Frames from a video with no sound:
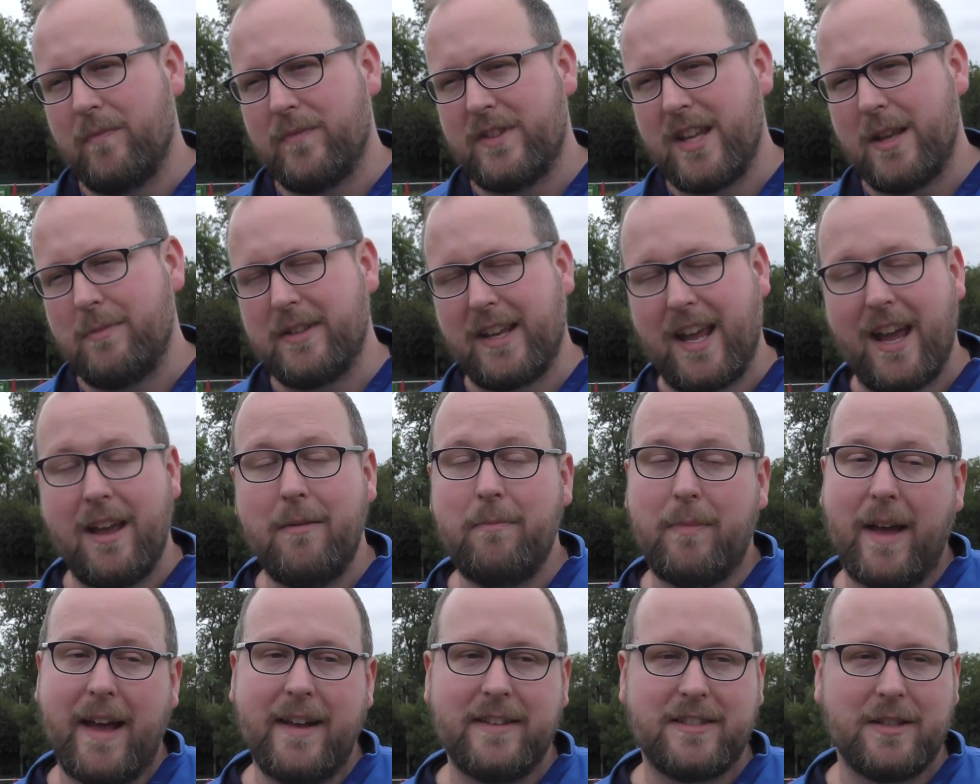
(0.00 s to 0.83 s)
teams are
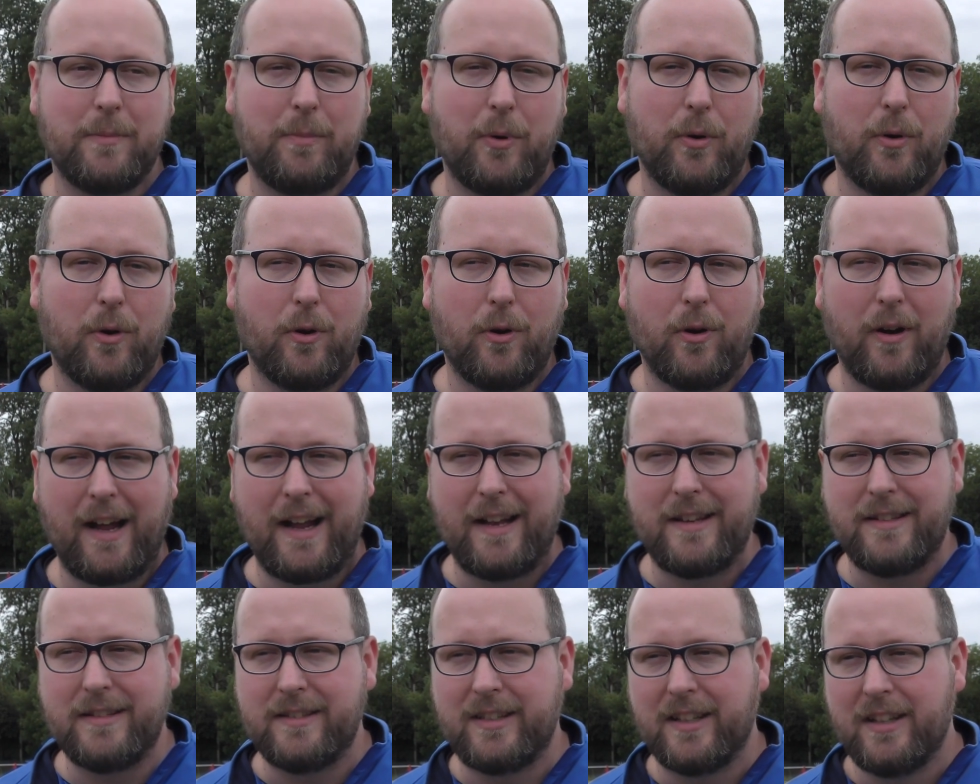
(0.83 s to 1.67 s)
getting better support,
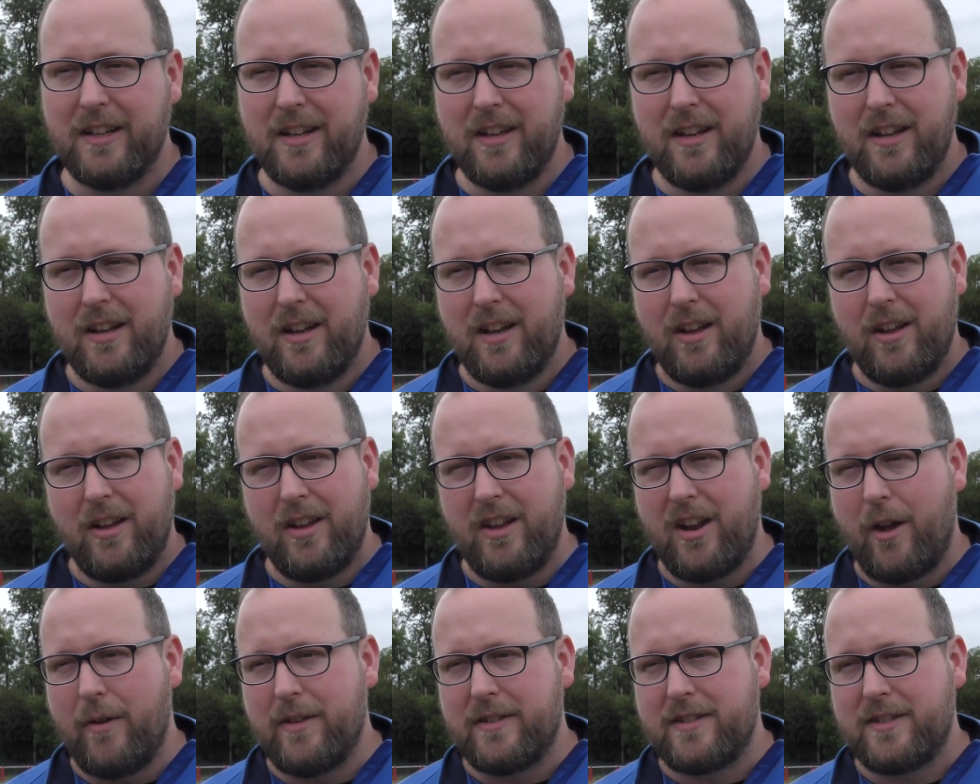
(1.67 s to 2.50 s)
and
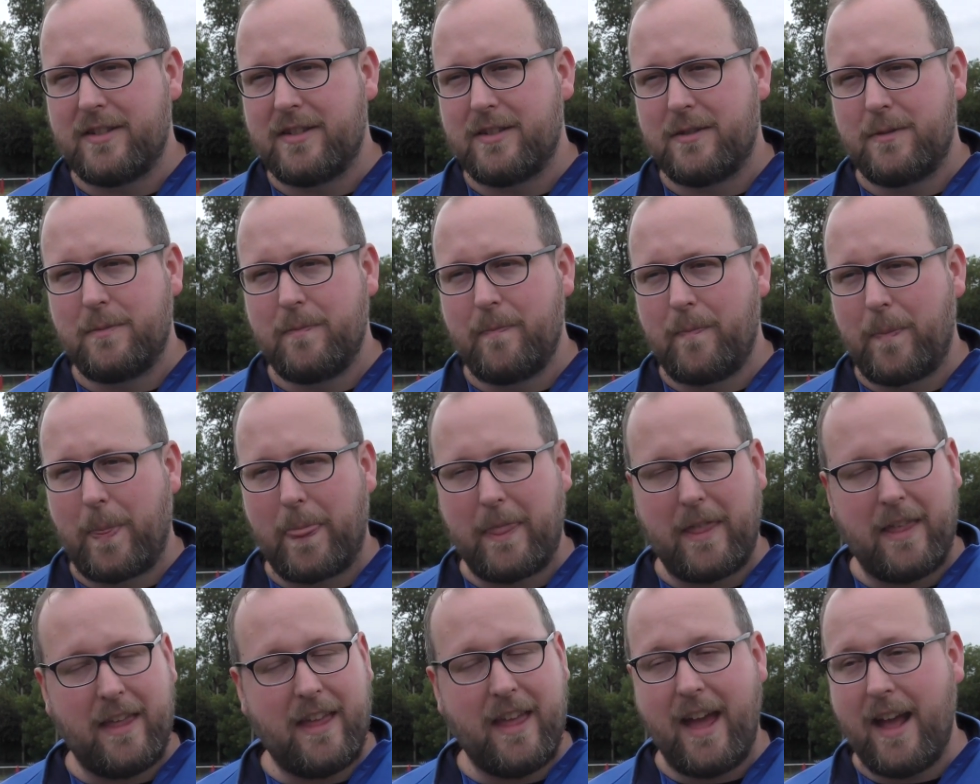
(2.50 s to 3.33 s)

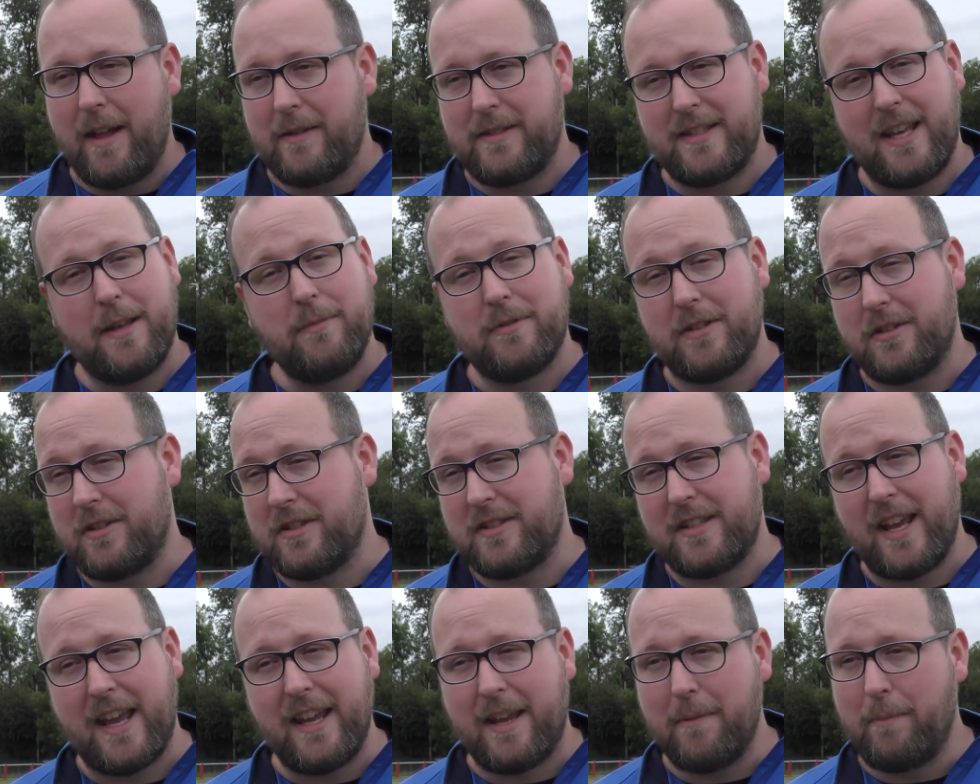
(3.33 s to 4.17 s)
Teams are
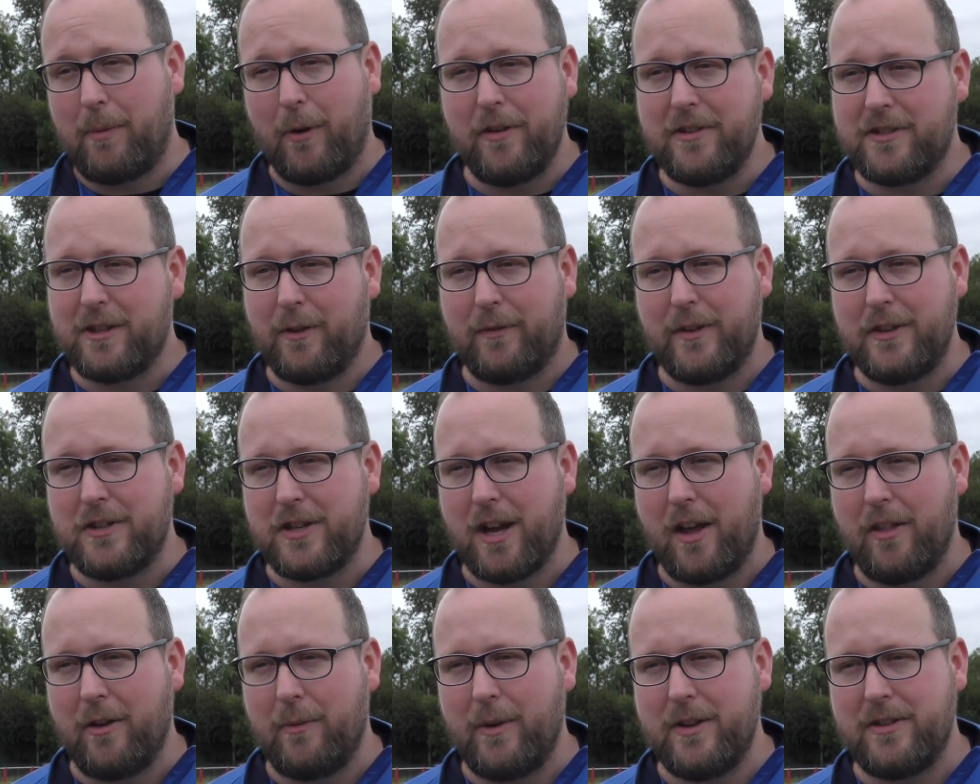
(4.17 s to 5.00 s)
just taking points off
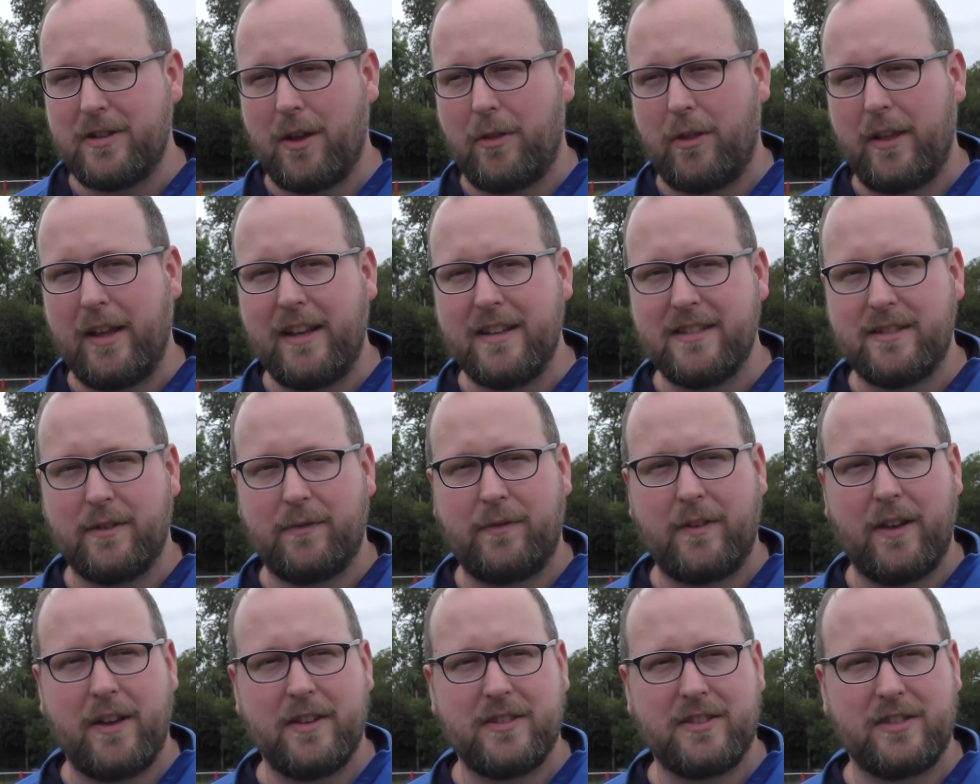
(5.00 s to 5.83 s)
each other, which I think is the
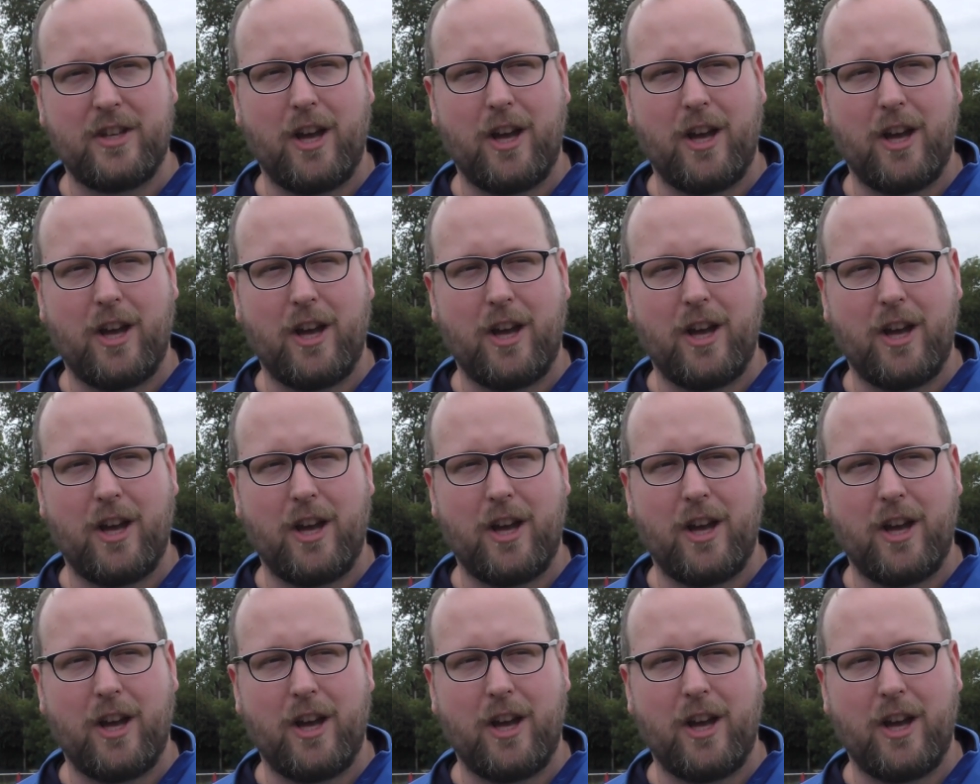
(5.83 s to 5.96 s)
first